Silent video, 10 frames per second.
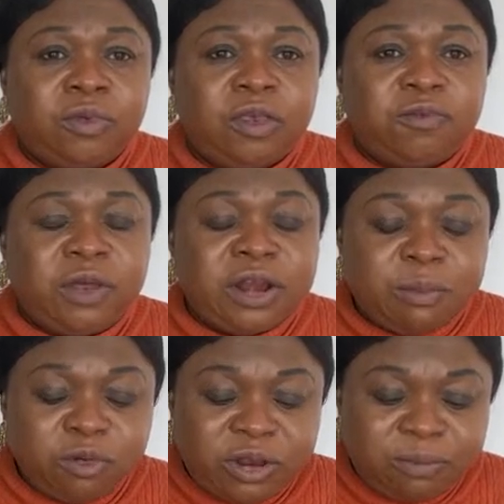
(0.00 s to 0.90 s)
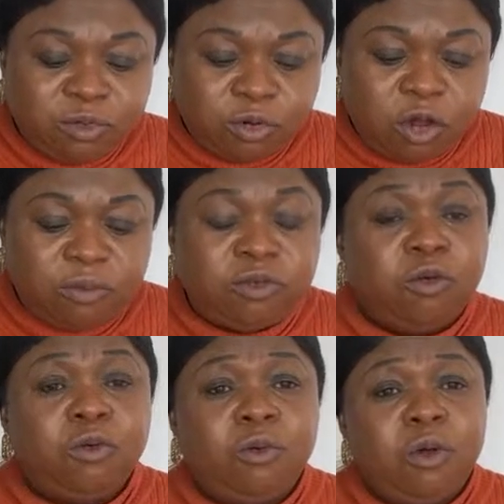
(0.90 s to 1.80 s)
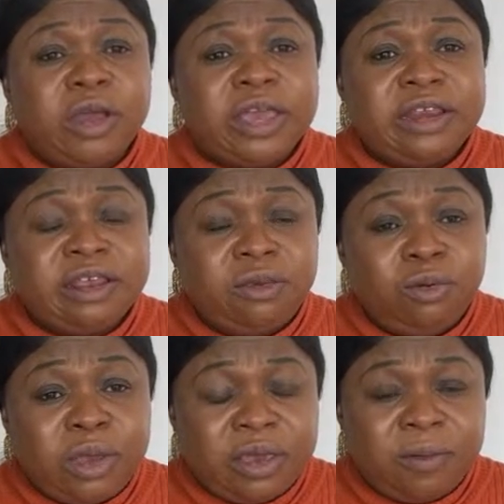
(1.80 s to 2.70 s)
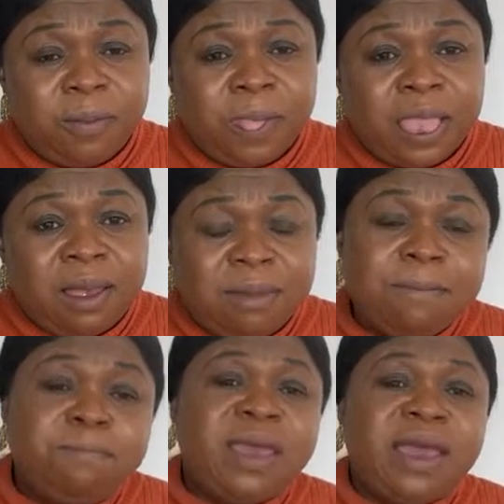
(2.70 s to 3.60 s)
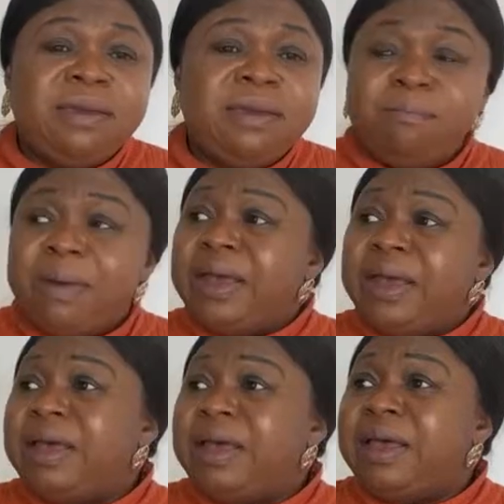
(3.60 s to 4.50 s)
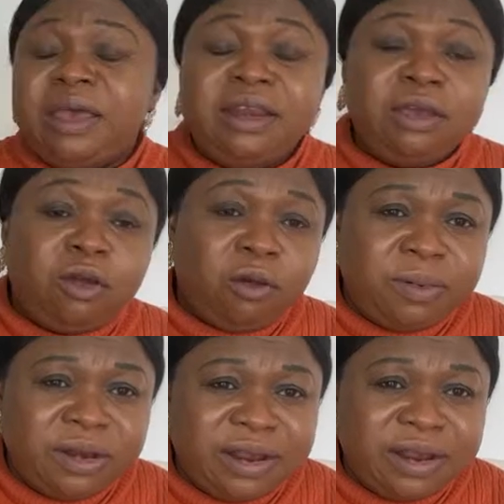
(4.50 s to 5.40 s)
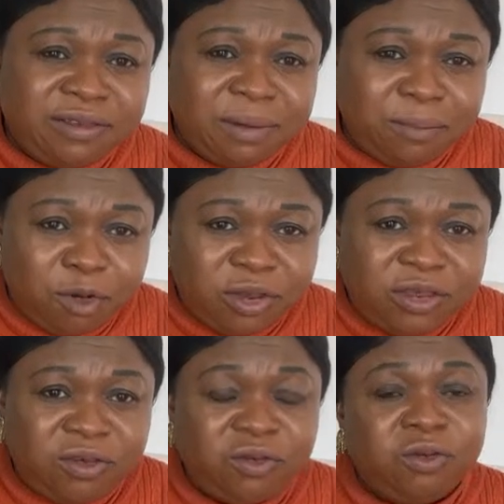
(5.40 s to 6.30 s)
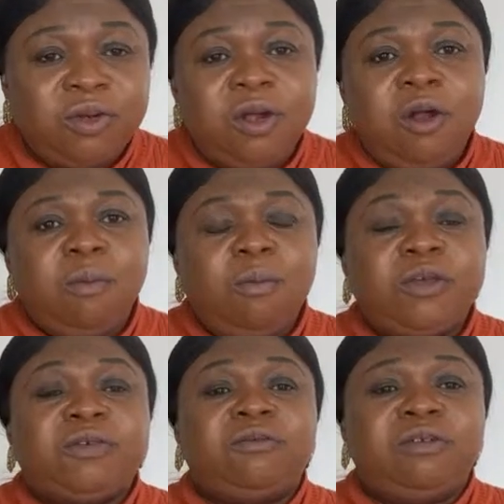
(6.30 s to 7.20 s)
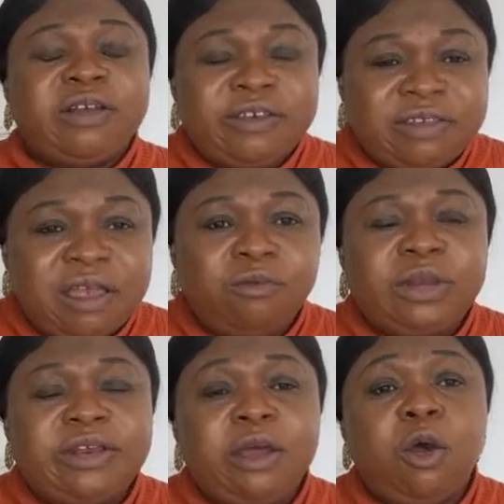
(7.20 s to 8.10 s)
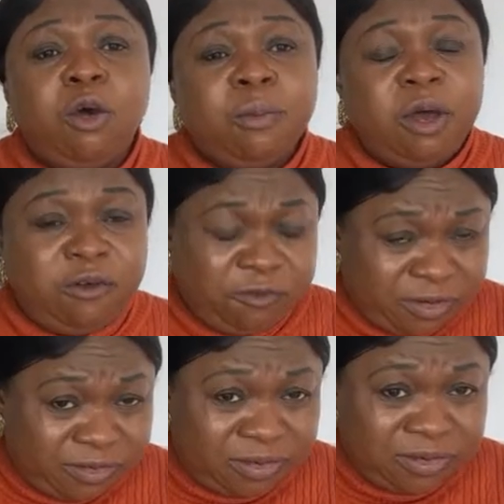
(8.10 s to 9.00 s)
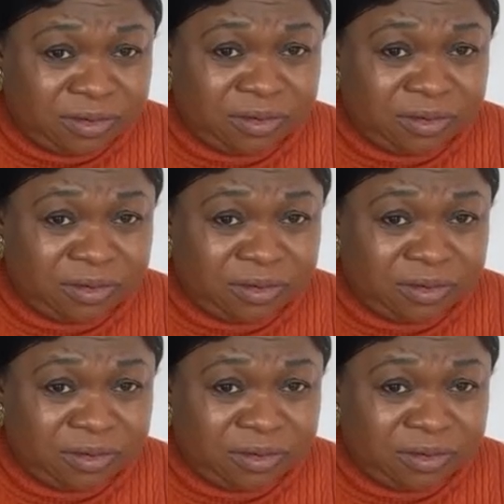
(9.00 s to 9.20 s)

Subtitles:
is to enable them to come to work in the UK. But bear in mind that any company that is employing you must register with the Home Office.